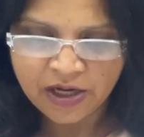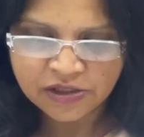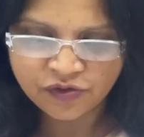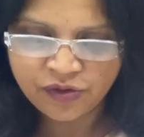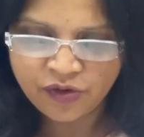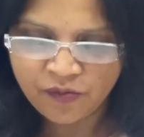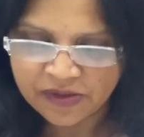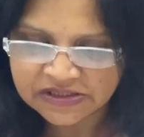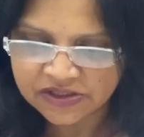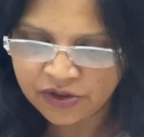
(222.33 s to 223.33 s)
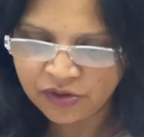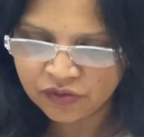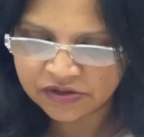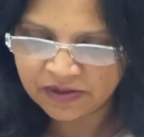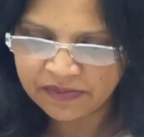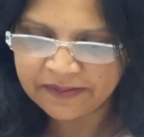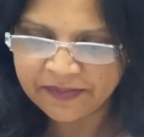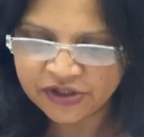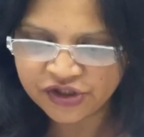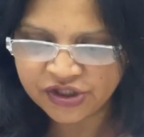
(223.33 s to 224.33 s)
So you must use some
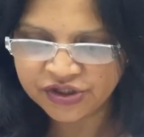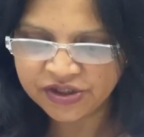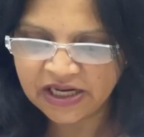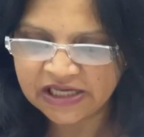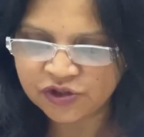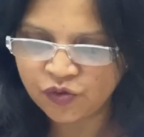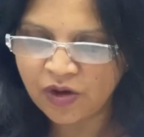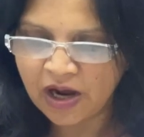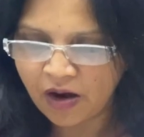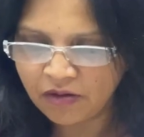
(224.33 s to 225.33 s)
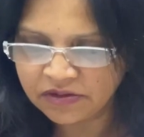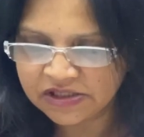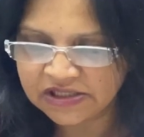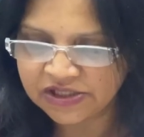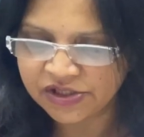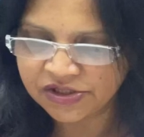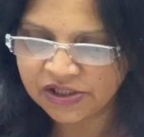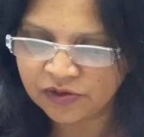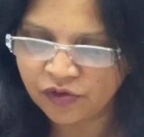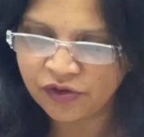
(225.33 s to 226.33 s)
imagination as to how this
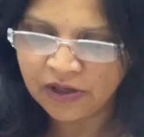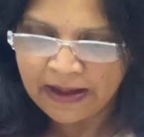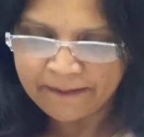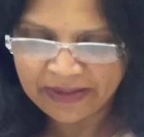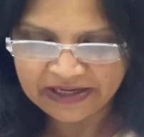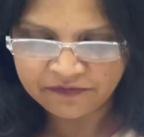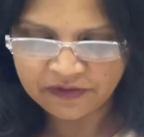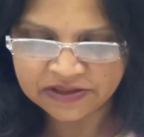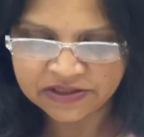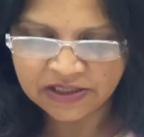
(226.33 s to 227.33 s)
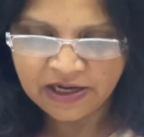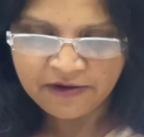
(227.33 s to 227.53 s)
essential could manifest.